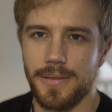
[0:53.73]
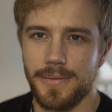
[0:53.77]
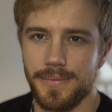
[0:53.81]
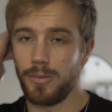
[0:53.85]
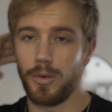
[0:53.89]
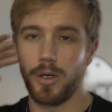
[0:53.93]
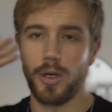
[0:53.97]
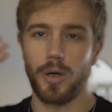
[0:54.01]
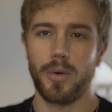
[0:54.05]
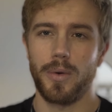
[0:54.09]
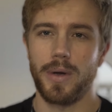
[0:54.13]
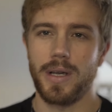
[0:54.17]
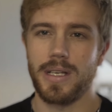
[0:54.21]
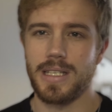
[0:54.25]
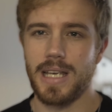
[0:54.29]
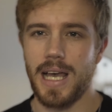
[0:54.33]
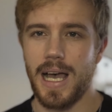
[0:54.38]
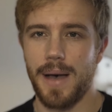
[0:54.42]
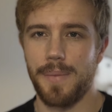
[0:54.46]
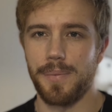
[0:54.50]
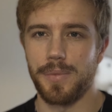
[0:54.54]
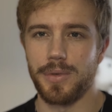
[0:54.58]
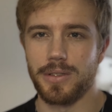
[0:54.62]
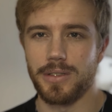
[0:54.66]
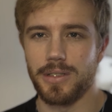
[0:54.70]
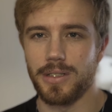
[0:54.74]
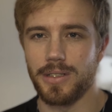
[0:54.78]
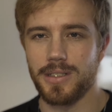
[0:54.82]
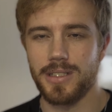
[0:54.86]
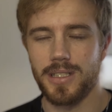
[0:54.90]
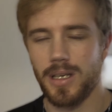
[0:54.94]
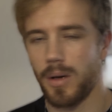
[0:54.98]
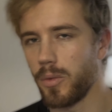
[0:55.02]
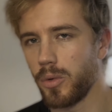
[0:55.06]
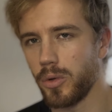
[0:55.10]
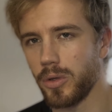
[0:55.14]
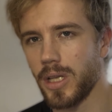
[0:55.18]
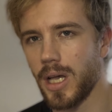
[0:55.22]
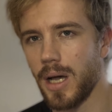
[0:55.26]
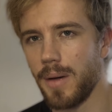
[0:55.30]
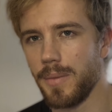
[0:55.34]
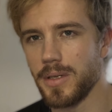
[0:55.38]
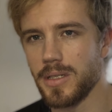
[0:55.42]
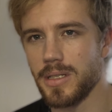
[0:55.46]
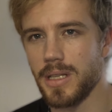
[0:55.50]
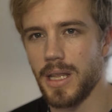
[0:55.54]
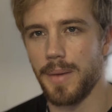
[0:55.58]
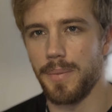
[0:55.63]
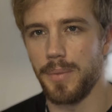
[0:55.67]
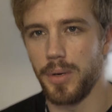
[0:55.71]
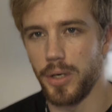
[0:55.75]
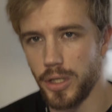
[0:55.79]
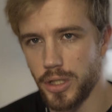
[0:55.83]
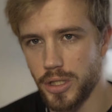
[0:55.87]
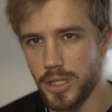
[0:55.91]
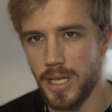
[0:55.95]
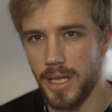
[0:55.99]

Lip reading: What always happens is someone will come into their push